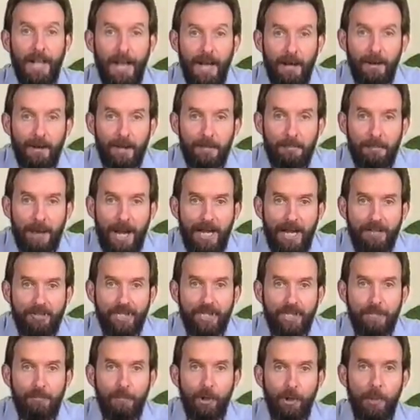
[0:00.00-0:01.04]
Now
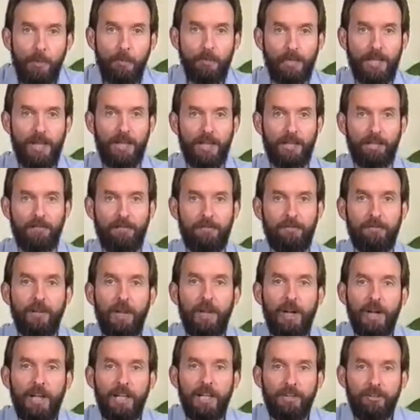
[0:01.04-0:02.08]
imagine a boomerang
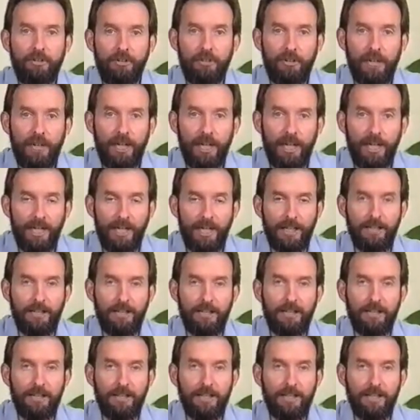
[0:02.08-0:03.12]
flying through the air,